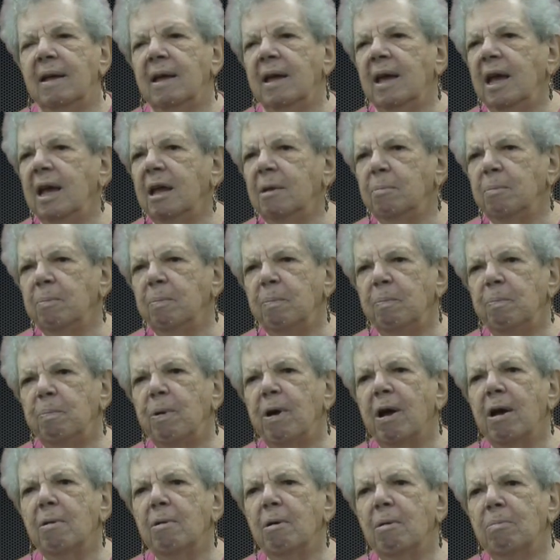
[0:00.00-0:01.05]
and
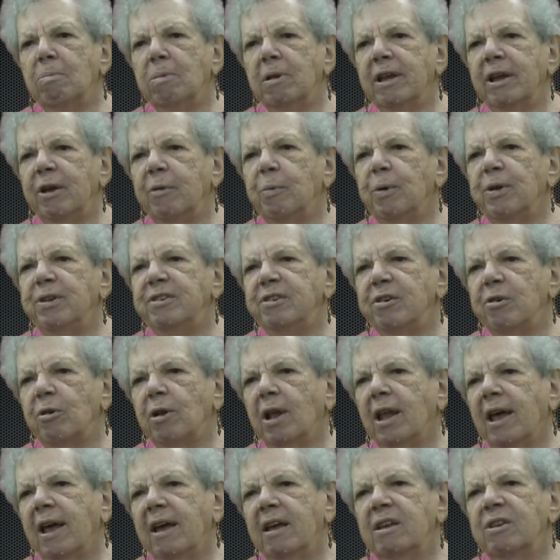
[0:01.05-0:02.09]
probably was their
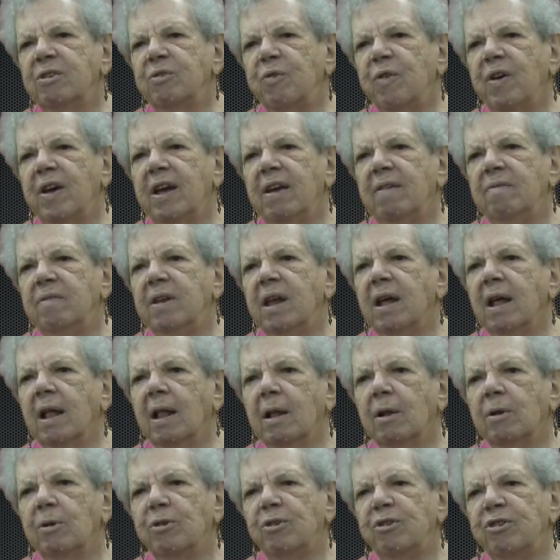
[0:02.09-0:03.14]
last
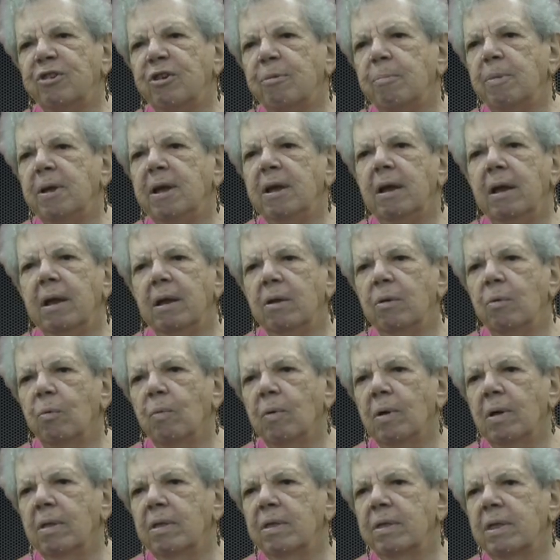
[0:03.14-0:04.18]
$5 to begin
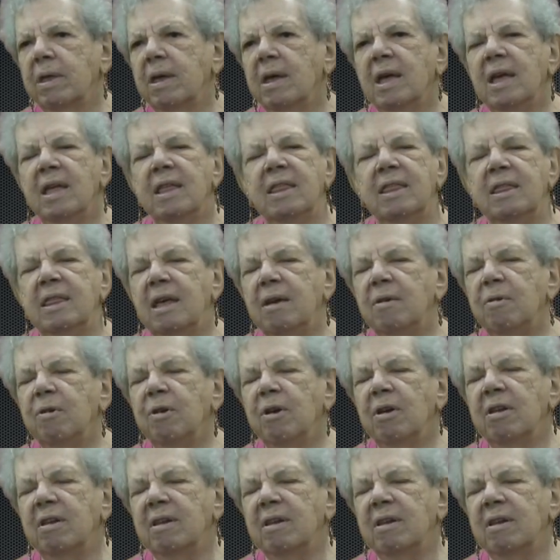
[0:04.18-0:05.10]
with. They,